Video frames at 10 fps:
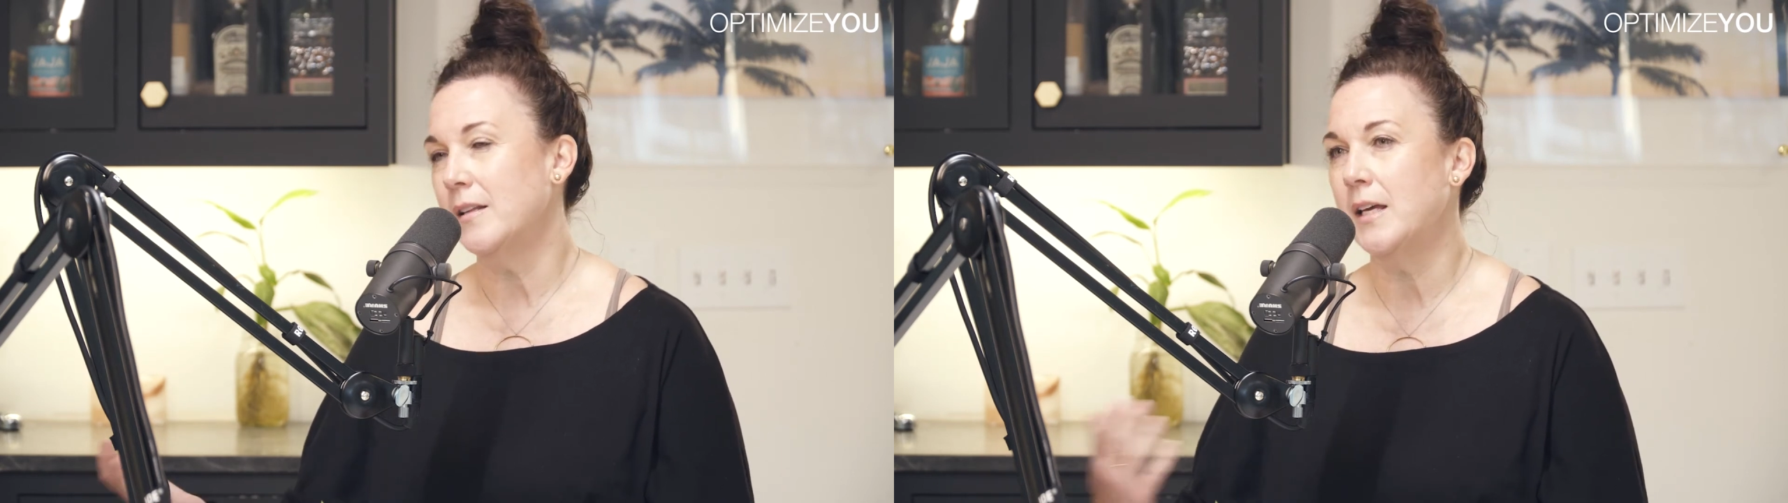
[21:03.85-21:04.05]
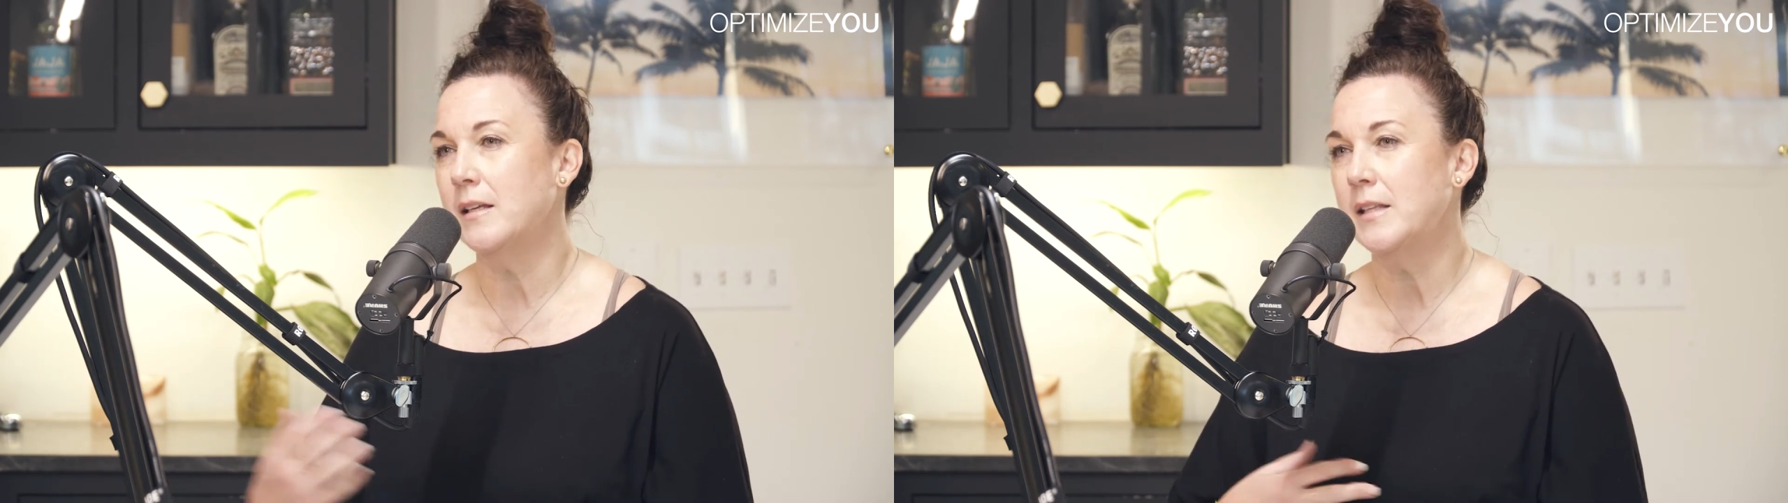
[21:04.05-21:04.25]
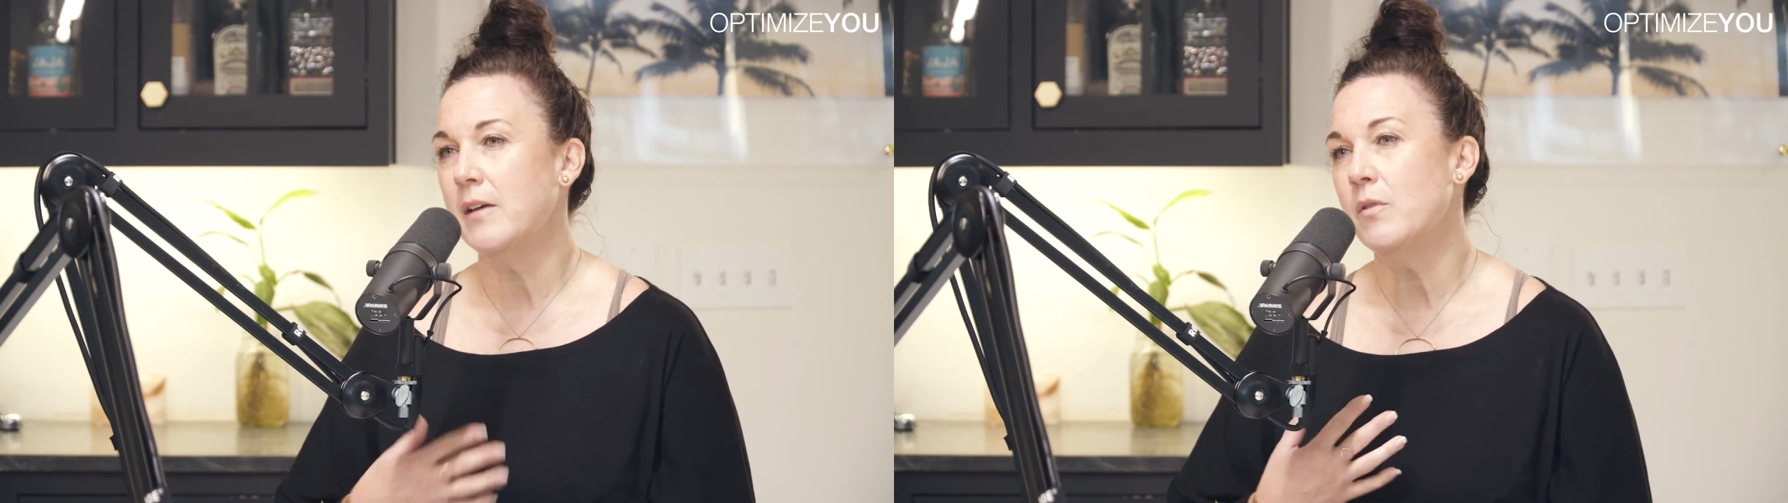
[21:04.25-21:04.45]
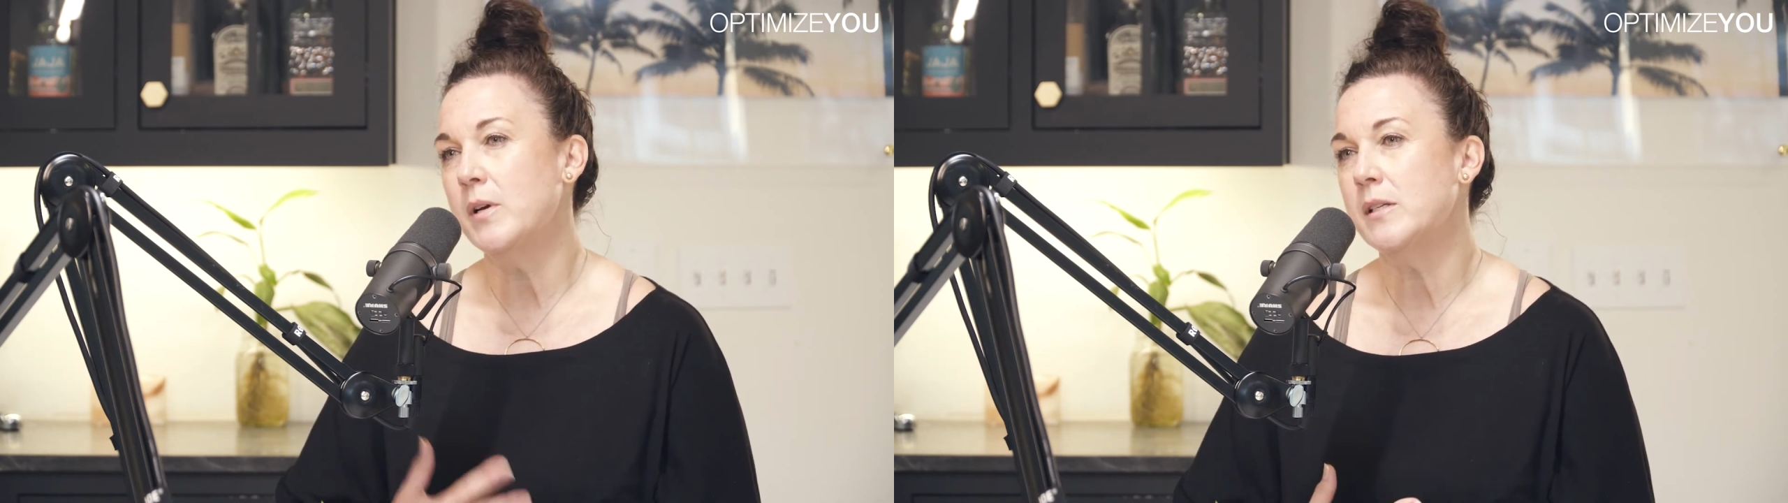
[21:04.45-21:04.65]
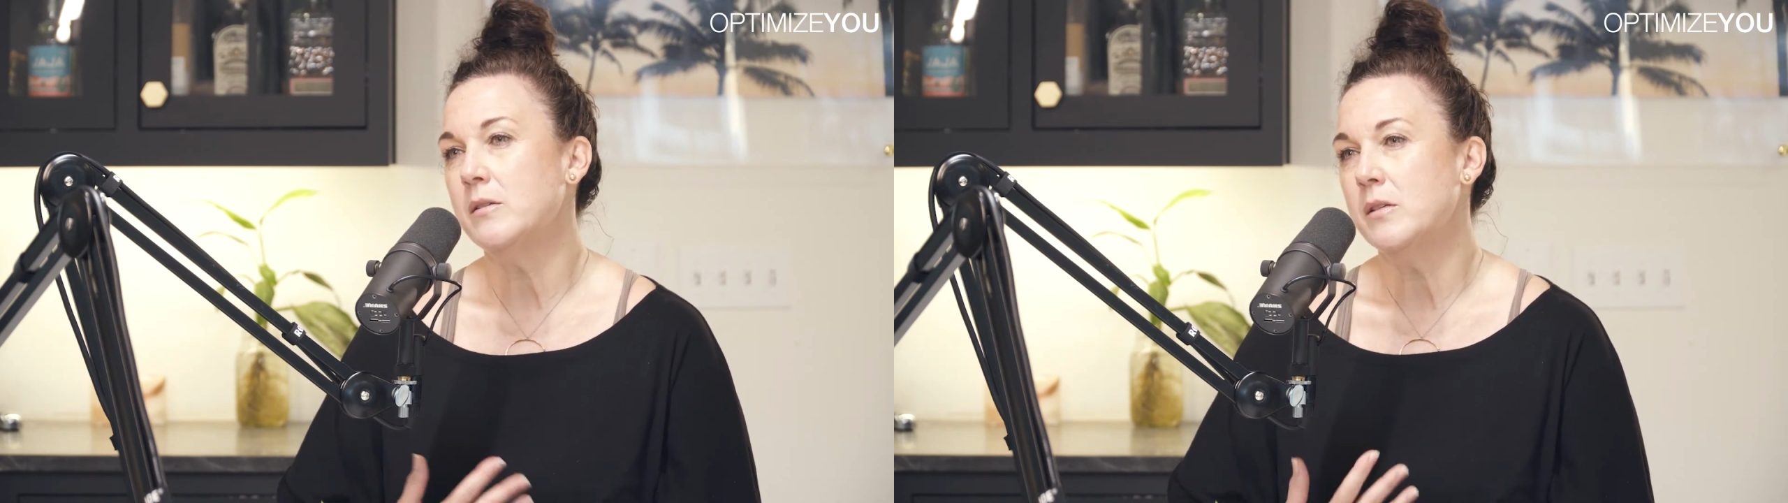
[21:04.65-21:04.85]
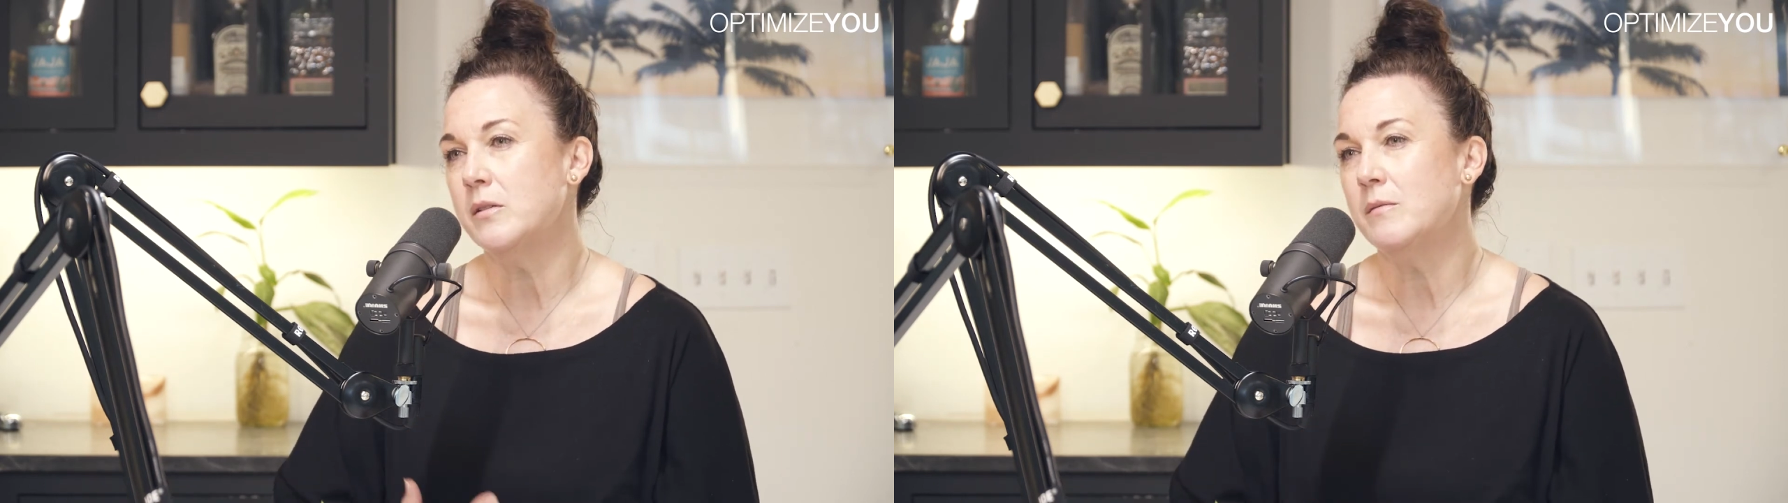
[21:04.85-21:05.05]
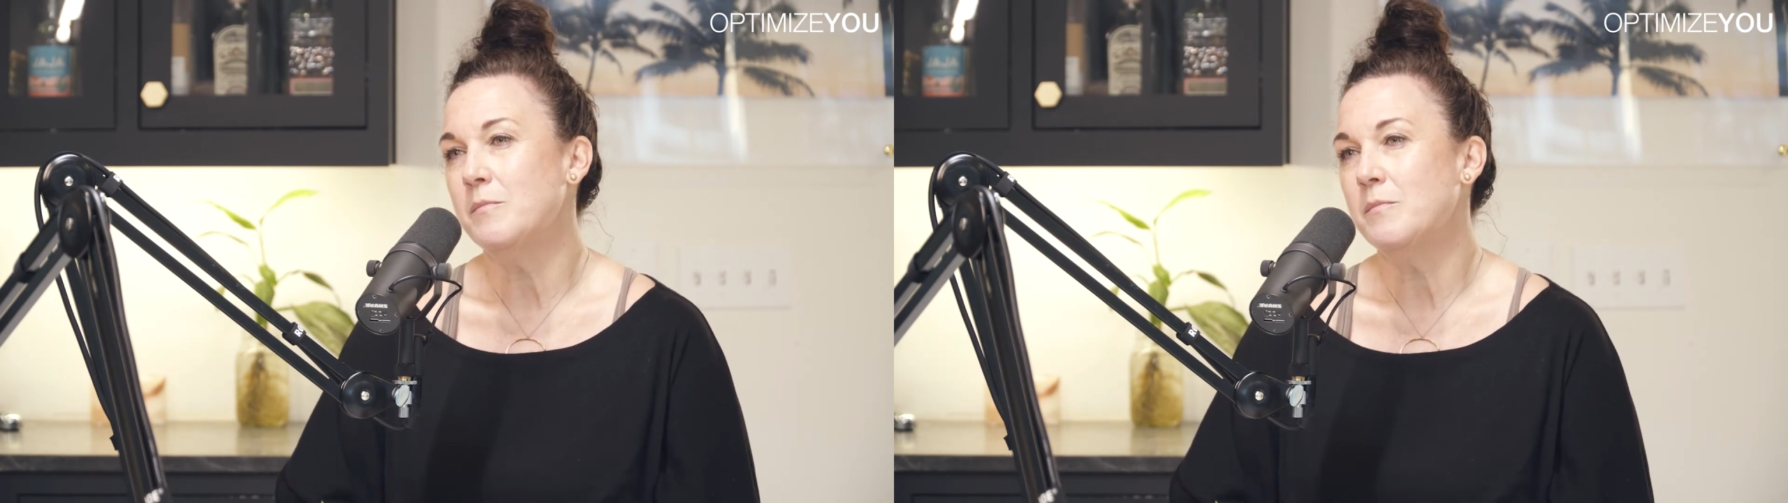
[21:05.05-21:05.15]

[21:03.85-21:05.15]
like they've always just